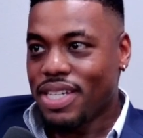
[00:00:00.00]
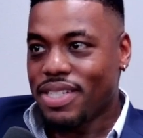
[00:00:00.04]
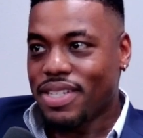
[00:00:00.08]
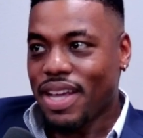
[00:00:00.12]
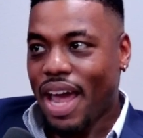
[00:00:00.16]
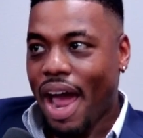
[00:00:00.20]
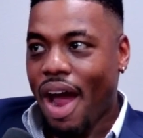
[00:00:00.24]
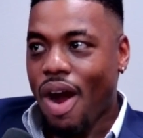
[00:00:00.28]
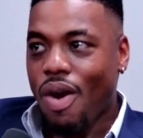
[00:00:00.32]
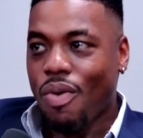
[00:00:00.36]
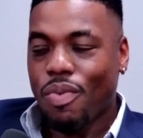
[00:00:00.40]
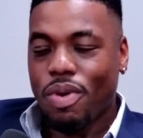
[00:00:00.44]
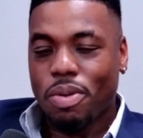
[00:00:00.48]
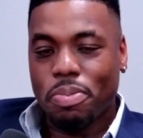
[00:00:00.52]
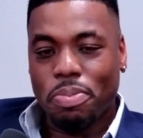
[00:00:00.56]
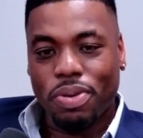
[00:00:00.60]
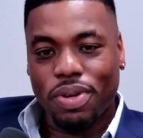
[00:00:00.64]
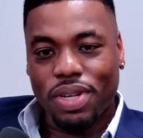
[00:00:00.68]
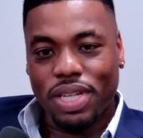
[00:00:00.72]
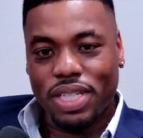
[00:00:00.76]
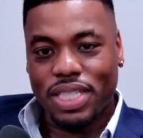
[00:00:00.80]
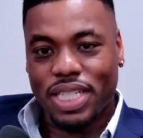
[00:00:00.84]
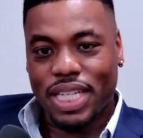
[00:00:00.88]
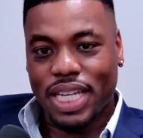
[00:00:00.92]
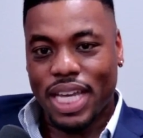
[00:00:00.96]
is, how are we
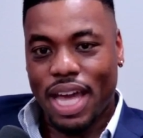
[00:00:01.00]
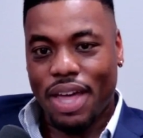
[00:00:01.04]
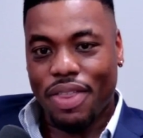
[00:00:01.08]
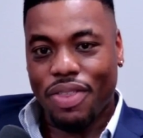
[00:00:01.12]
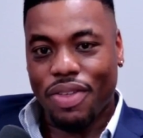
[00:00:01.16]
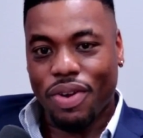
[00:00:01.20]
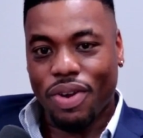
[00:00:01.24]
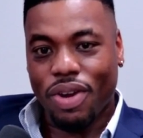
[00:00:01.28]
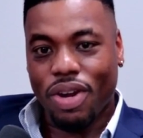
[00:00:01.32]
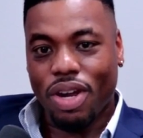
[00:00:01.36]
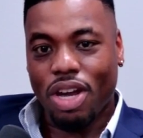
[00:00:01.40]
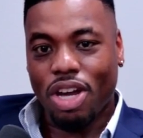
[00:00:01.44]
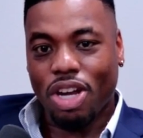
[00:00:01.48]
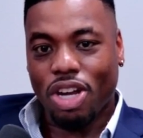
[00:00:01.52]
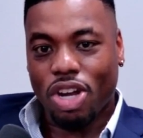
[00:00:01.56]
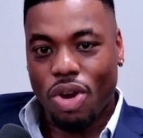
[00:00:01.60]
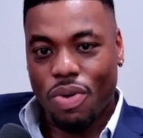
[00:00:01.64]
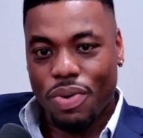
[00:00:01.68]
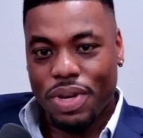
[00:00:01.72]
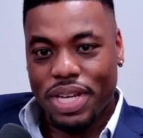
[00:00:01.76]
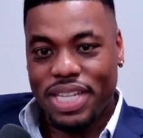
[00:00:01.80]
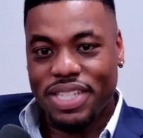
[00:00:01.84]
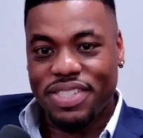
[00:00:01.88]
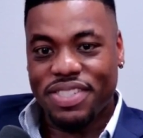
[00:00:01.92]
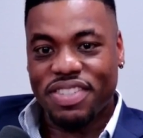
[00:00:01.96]
putting together a
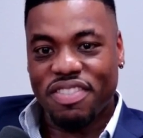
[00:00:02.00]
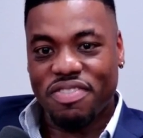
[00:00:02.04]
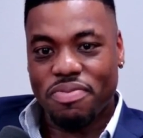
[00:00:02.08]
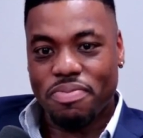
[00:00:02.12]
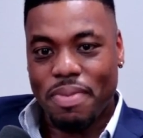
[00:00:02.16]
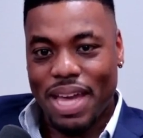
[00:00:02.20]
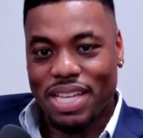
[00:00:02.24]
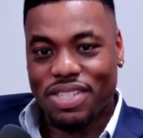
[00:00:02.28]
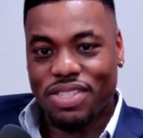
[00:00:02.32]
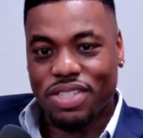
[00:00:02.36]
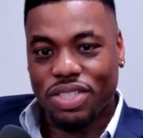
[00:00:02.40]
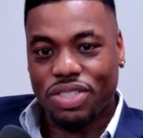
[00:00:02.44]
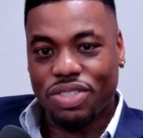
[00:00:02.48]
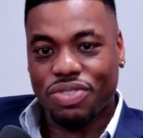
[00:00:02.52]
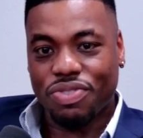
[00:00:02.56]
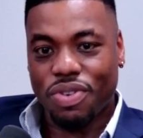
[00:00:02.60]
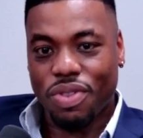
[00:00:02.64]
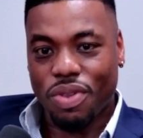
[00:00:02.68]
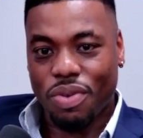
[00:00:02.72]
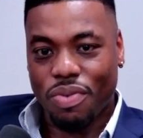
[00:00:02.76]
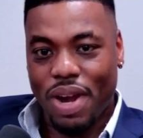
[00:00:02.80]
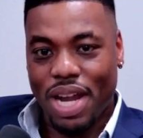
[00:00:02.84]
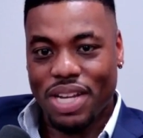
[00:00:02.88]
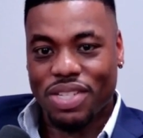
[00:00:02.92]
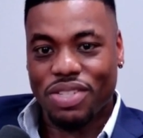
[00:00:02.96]
cohesive message
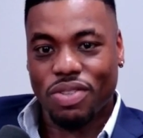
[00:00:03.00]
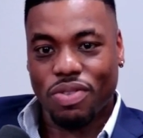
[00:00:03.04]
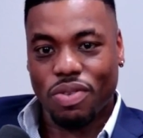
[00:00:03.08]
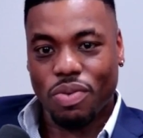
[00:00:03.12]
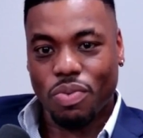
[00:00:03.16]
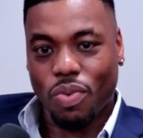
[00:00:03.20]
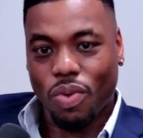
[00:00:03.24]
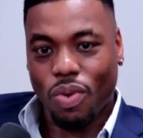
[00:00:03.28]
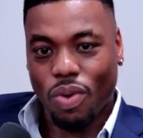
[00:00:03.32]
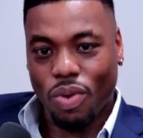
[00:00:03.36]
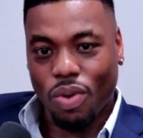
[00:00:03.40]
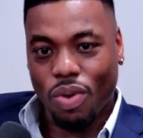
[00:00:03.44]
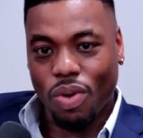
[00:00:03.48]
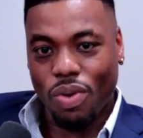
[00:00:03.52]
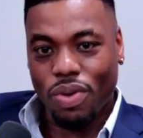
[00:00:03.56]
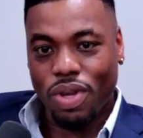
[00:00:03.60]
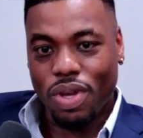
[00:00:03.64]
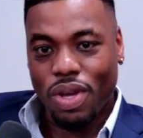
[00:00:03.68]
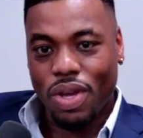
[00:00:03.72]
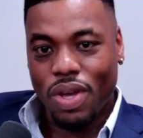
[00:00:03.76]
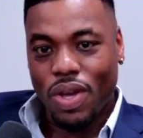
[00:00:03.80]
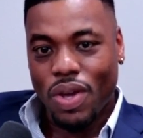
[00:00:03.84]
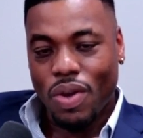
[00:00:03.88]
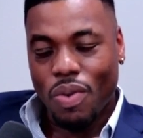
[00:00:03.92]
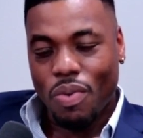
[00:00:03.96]
for the rest of the world
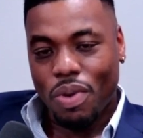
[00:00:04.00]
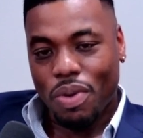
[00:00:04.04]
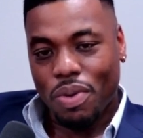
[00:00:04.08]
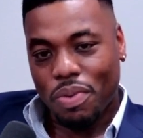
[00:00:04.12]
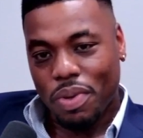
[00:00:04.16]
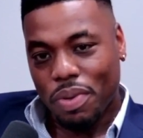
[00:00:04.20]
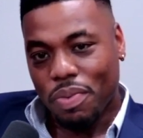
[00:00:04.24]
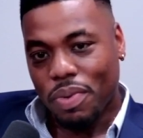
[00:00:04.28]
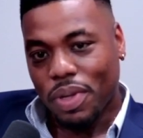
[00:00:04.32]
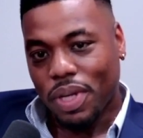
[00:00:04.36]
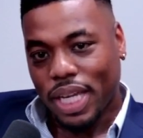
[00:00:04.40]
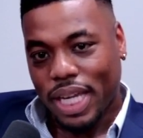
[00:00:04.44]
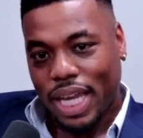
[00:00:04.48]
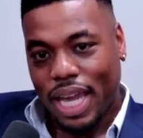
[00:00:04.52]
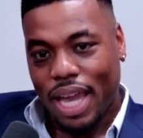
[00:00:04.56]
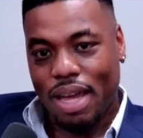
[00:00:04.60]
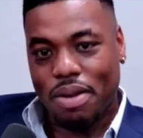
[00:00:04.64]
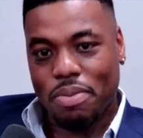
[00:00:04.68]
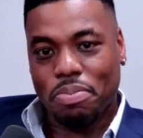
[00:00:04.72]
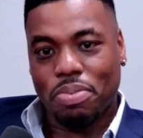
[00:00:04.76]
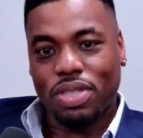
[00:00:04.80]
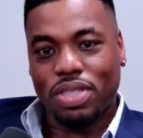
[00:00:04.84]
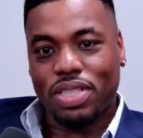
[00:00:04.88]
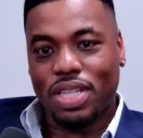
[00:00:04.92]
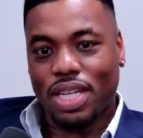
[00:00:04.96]
when we really
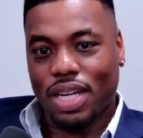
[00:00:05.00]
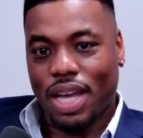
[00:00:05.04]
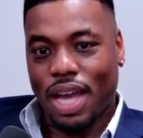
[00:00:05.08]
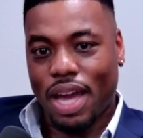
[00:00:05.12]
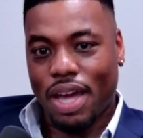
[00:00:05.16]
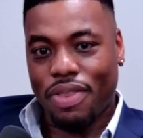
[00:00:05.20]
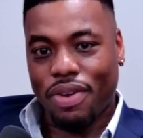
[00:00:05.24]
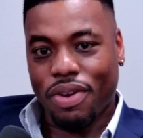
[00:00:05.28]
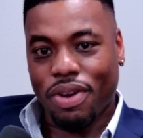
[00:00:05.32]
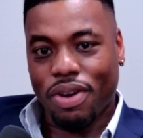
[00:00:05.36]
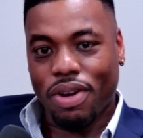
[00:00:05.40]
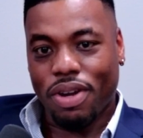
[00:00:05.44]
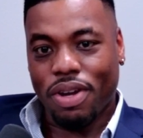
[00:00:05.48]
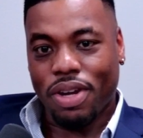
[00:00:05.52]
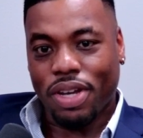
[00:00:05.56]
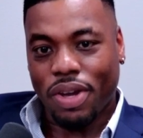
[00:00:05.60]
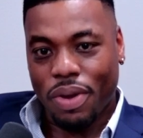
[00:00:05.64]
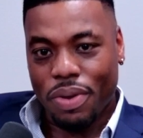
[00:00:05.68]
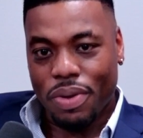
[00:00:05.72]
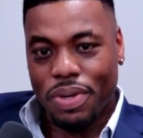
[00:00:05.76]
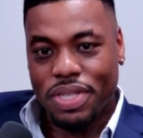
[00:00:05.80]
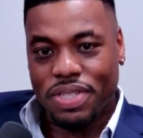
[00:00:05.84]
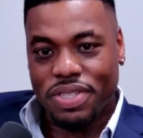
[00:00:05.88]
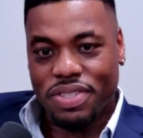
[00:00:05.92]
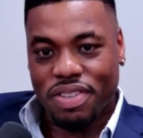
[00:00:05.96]
can't put together a
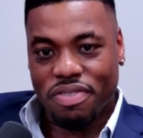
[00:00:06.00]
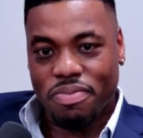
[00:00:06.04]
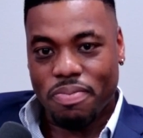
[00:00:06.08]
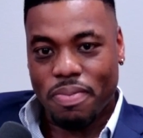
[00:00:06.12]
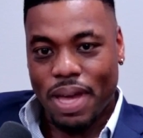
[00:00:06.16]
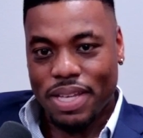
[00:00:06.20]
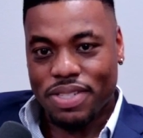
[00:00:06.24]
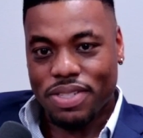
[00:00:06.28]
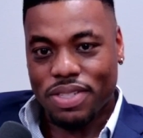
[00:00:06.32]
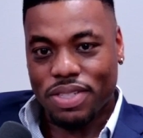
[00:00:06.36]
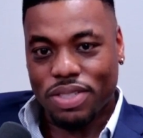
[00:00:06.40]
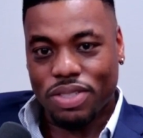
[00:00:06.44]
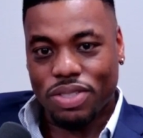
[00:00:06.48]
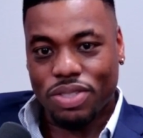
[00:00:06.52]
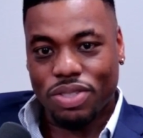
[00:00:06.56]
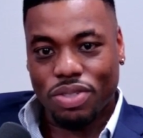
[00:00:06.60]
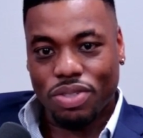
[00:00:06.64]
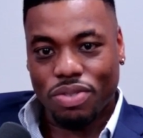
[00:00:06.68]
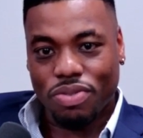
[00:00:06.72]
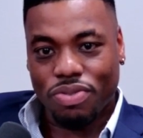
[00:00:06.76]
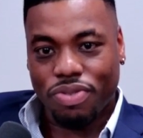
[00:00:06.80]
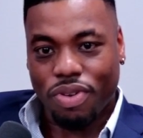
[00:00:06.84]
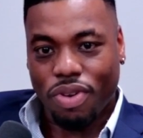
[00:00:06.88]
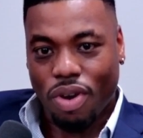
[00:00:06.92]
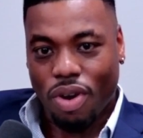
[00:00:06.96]
cohesive message
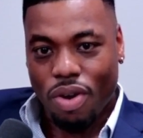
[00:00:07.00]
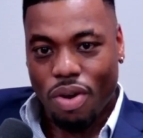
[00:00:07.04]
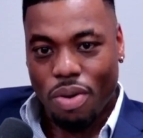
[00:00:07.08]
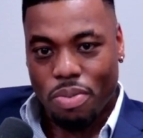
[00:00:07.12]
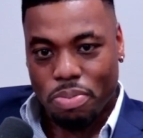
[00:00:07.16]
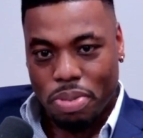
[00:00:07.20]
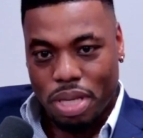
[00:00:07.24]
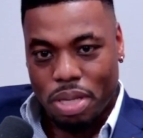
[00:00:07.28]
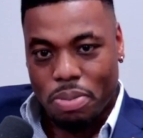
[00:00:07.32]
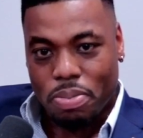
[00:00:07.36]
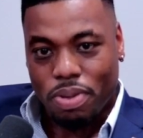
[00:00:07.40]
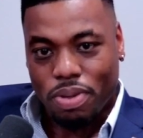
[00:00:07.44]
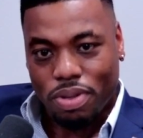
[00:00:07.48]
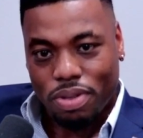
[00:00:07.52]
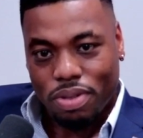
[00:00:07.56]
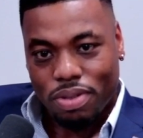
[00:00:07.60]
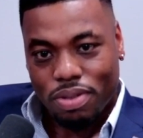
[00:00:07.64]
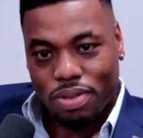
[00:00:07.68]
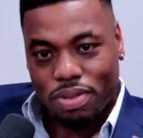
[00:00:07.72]
for our own people?